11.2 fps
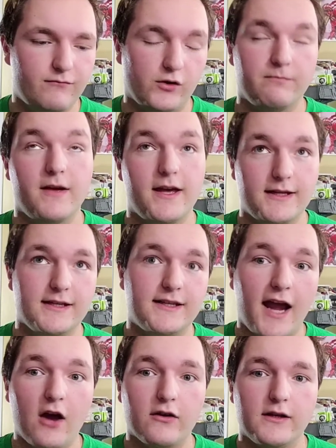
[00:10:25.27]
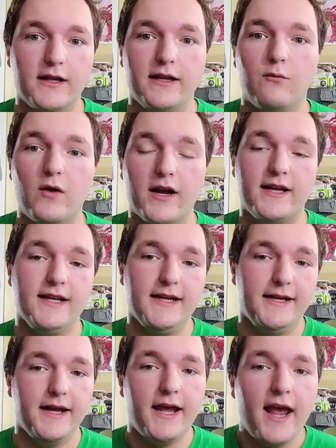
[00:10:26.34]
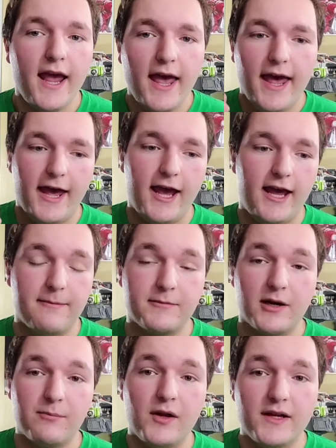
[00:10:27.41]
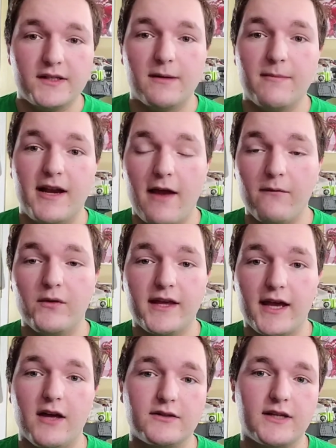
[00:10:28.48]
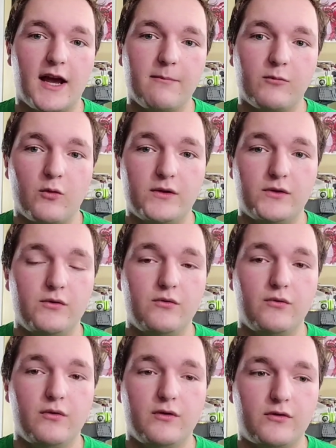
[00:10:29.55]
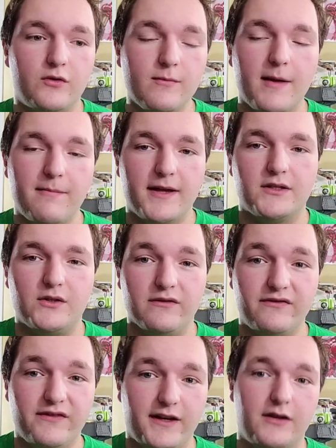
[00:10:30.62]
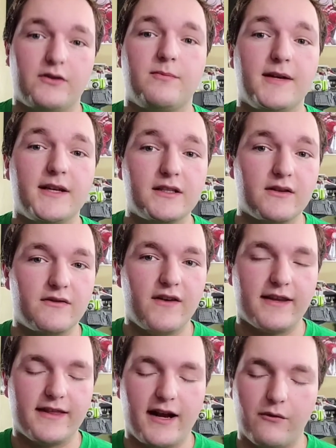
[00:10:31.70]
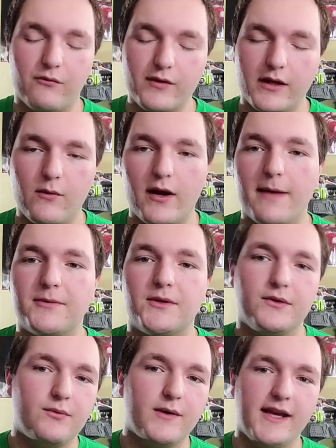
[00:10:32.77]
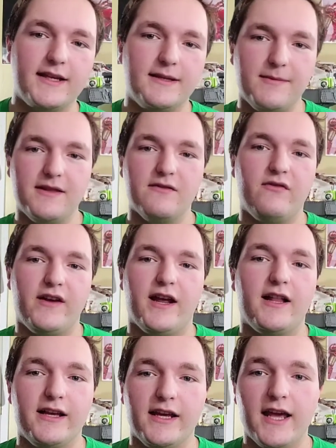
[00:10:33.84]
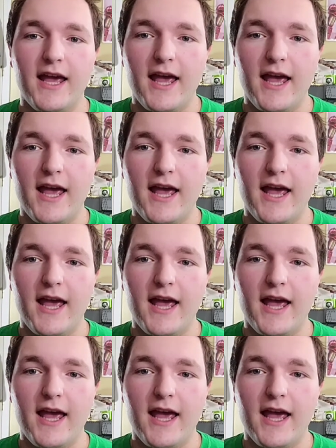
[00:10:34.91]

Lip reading: or at least calculated what I need, and I'm going to place them, and everything else I'm going to do my best to finish, because of the fact that I really want episode 28 to be the finale,